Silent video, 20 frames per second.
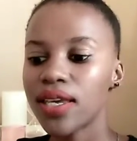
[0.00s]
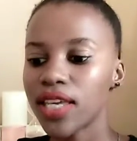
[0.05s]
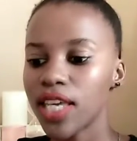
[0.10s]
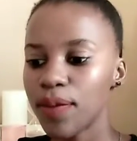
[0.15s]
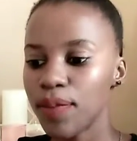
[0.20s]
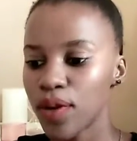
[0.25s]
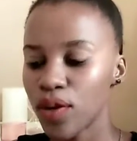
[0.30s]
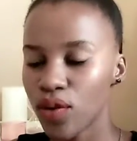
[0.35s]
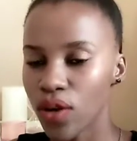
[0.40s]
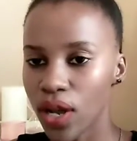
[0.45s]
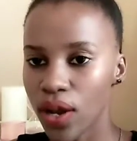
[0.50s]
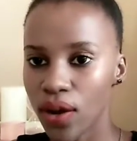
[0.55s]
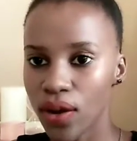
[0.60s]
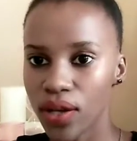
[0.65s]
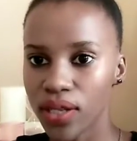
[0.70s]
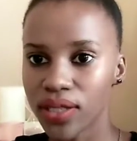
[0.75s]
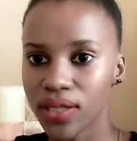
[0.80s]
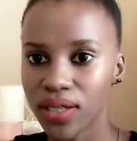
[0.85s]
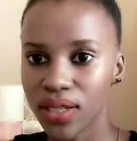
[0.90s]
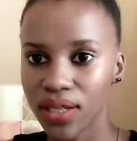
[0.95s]
Keeping
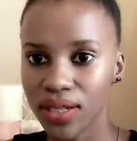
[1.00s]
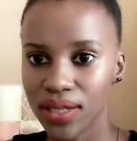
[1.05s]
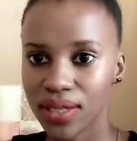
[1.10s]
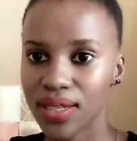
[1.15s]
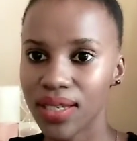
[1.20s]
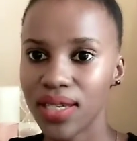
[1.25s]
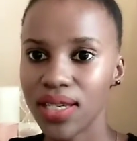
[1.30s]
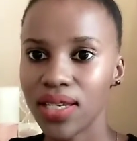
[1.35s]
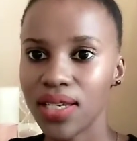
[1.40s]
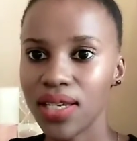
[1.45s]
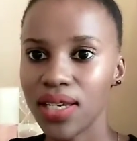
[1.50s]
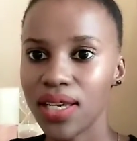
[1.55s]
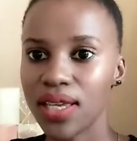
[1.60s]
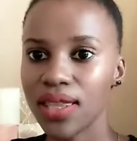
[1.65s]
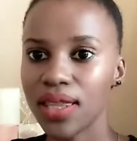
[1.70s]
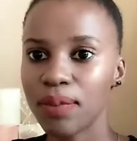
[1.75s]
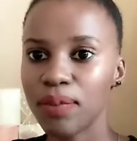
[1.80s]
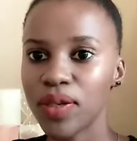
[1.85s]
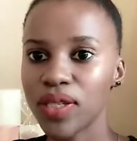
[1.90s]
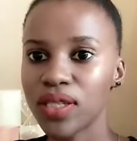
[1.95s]
records is key
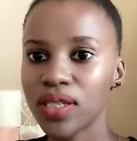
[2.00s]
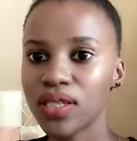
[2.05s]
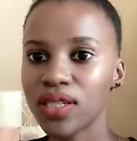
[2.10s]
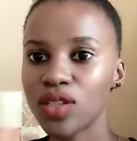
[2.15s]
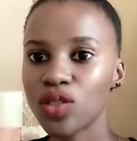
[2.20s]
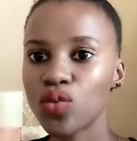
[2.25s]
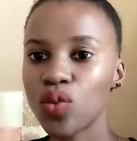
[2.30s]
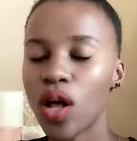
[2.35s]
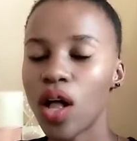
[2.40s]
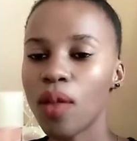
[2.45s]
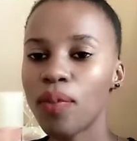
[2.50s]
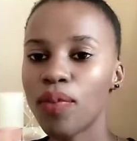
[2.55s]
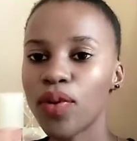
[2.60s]
in the business as well,